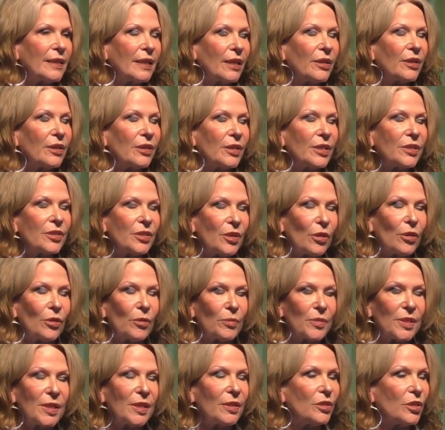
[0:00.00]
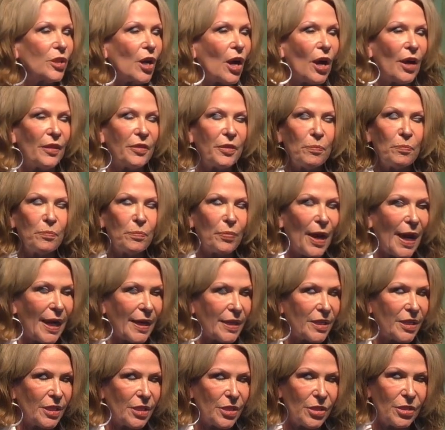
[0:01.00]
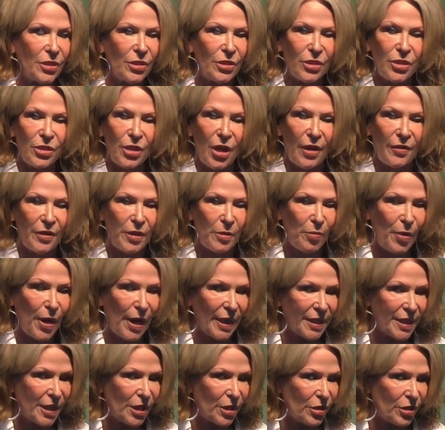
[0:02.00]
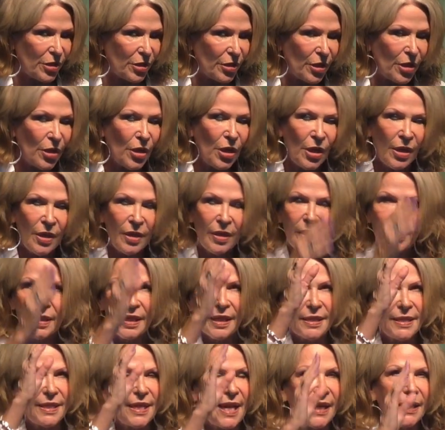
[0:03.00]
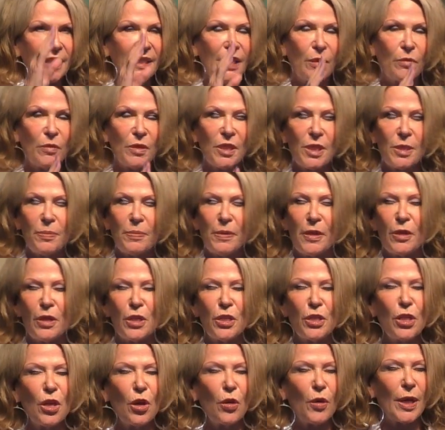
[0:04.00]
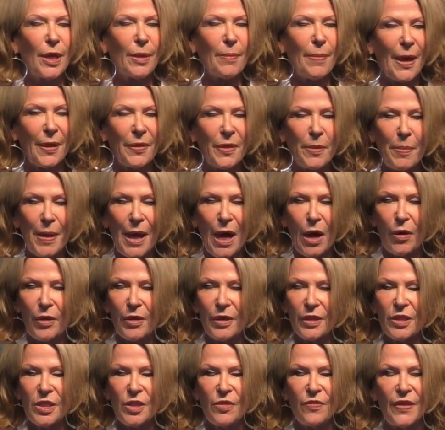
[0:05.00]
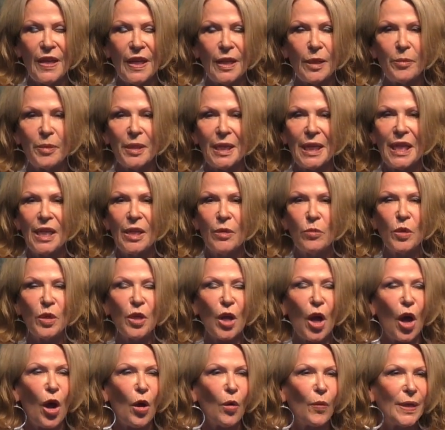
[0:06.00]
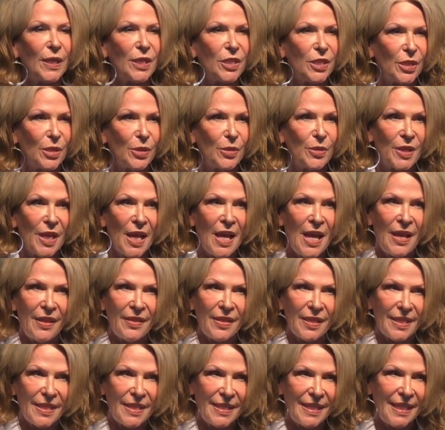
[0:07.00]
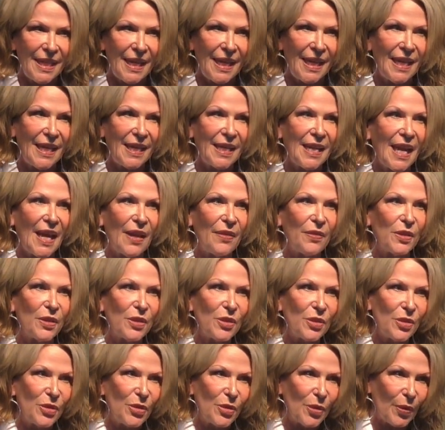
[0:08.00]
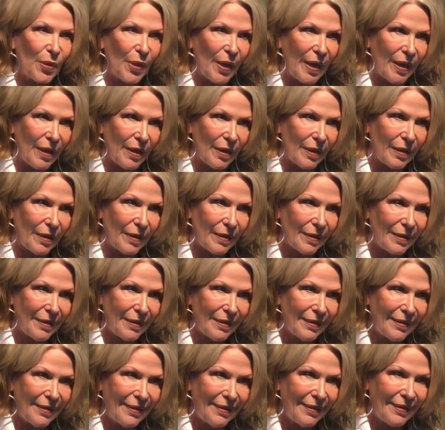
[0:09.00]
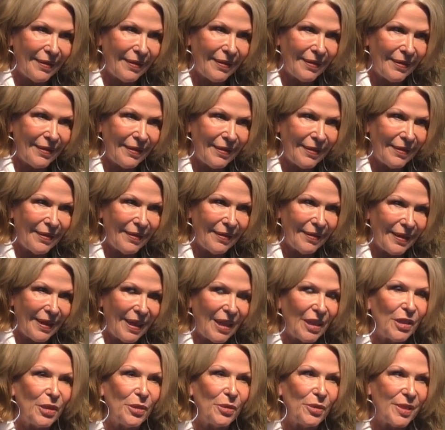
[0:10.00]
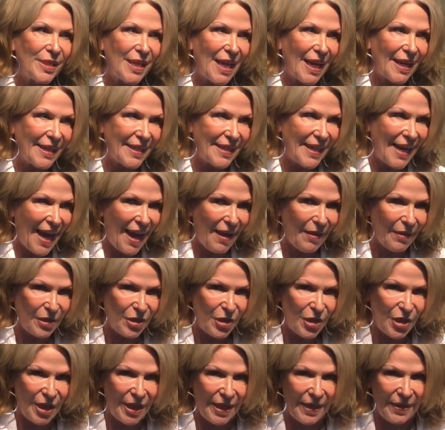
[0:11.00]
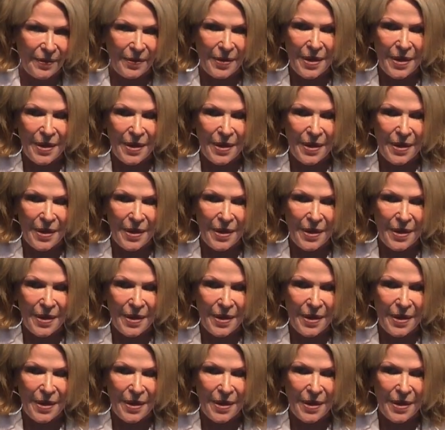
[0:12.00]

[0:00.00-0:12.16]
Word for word: that Ernest Holmes taught practitioners, taught the practitioner connecting with spirit, knowing about the power that's available, he would always use the seed and the soil. He'd use that analogy.